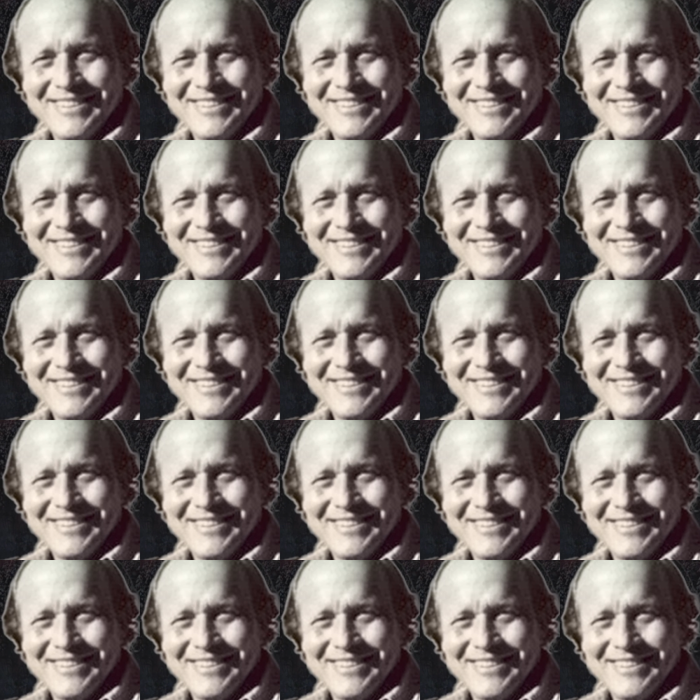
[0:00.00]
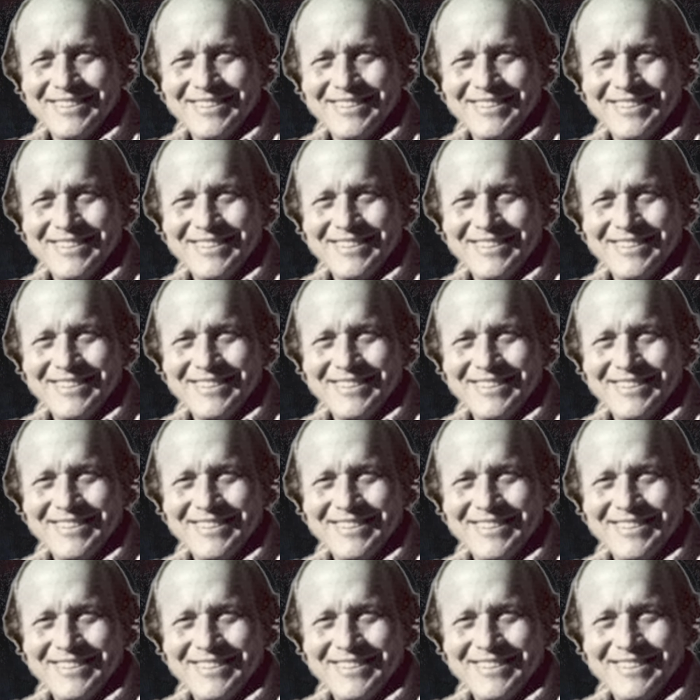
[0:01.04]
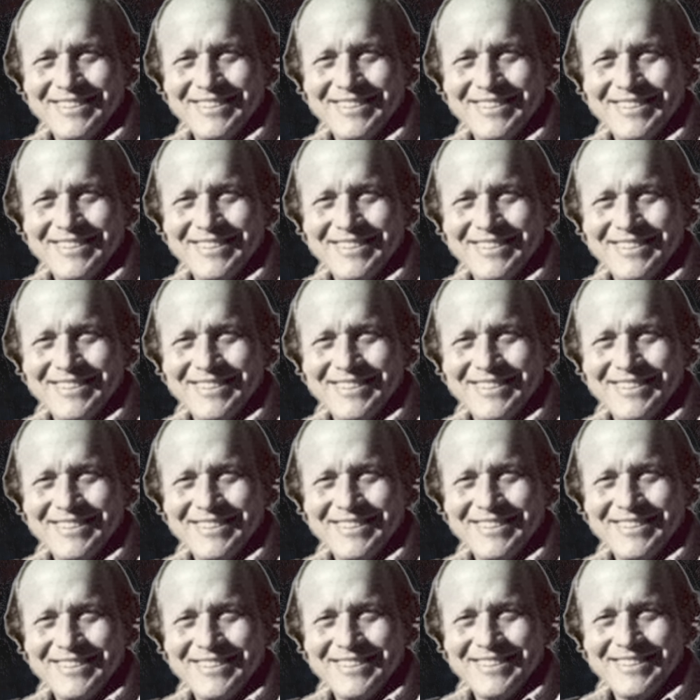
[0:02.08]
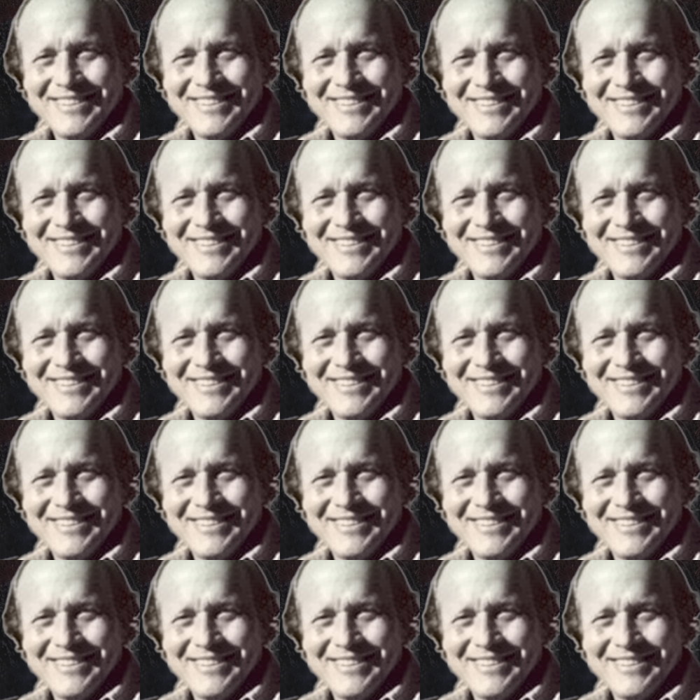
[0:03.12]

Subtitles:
(silence)